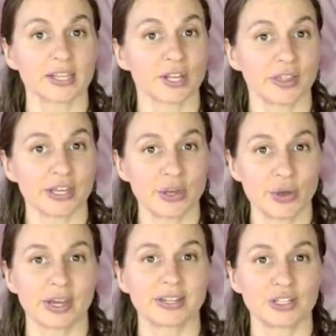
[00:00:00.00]
so that you
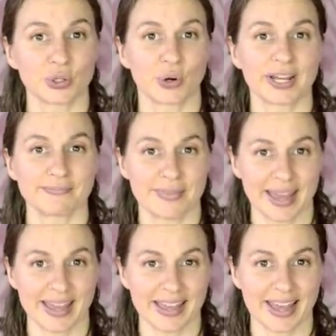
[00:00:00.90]
can join
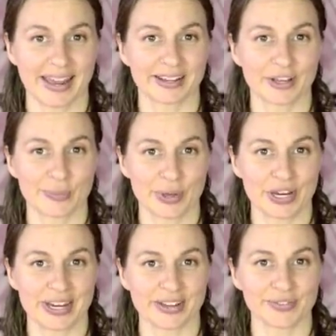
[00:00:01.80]
me and a
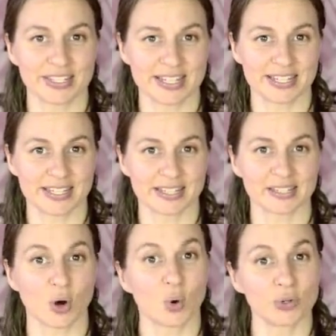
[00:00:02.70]
community of sisters
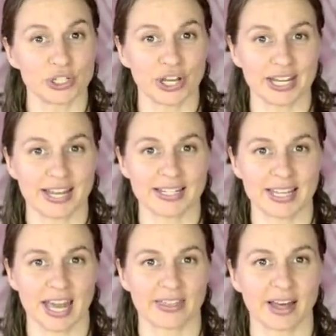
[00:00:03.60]
all journeying
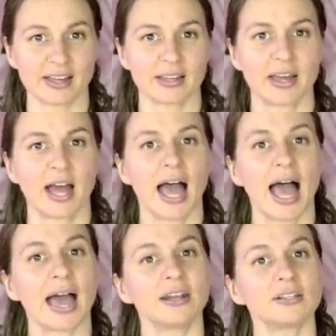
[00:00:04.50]
together.
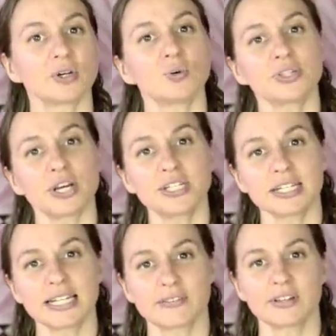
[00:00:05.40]
And it's also
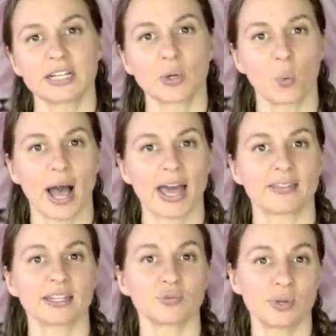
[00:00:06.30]
delivered in a way
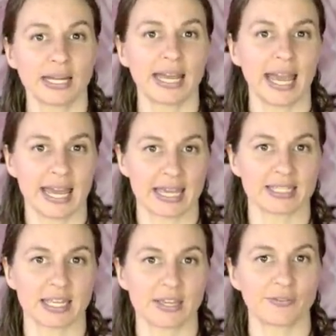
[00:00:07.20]
that's really
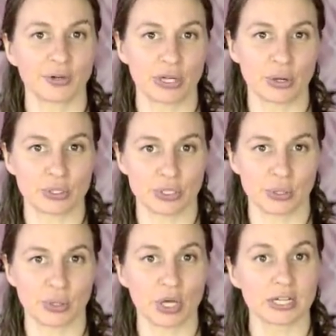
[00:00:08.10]
easy for you
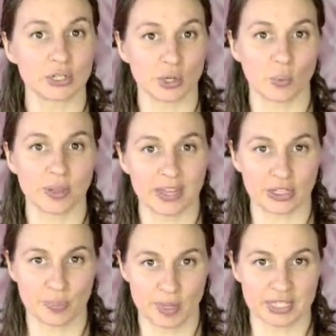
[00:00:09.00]
to do within
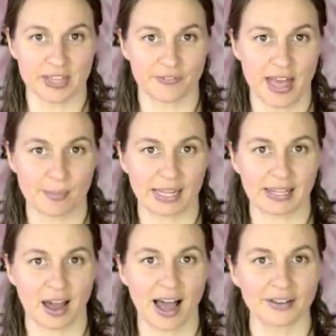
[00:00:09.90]
your busy family
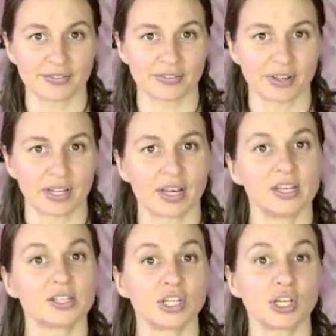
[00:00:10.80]
life.
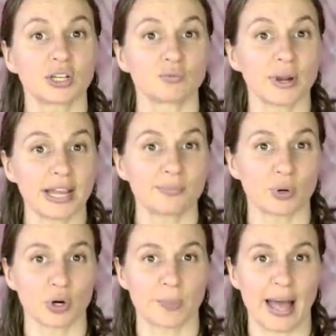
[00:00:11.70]
So you can read
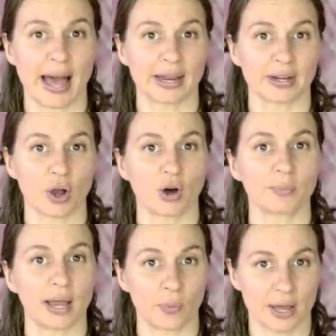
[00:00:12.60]
more about it on
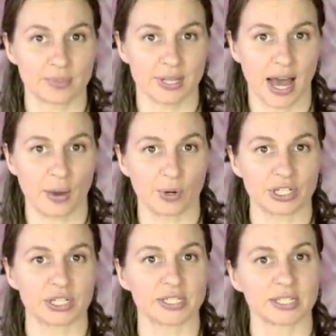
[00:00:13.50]
my website,
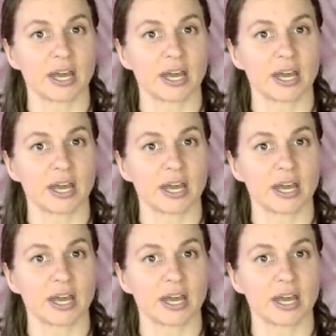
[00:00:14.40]
which is